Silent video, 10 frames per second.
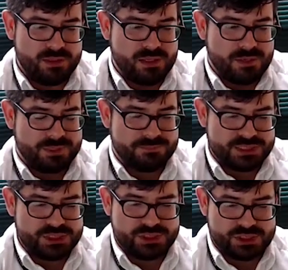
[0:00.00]
But
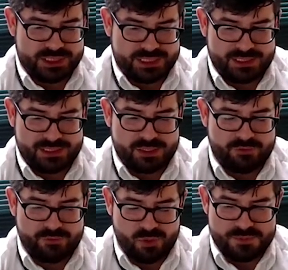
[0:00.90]
Mr. G
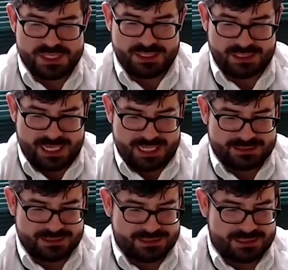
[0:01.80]
informs the
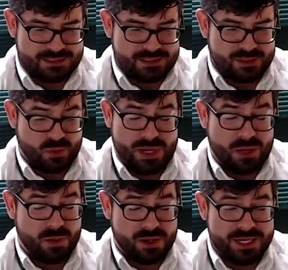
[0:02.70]
class while
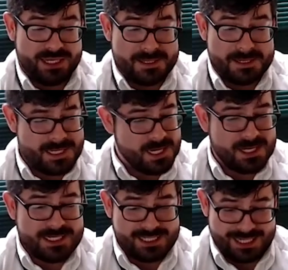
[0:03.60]
wearing a neon
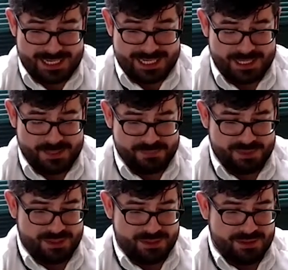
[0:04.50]
tie
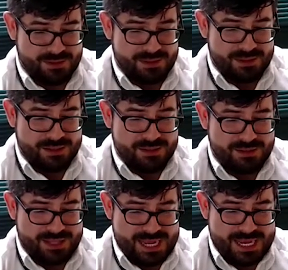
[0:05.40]

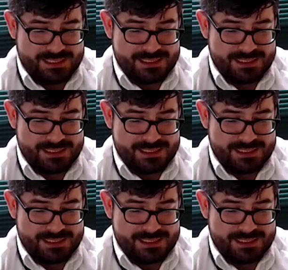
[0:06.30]
that